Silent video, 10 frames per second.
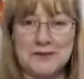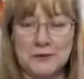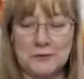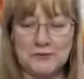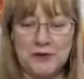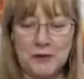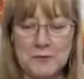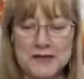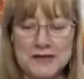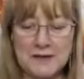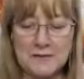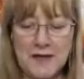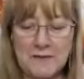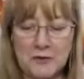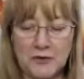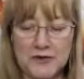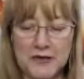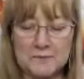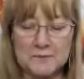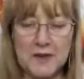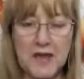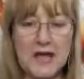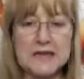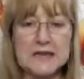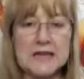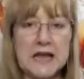video. So don't panic if you haven't got that.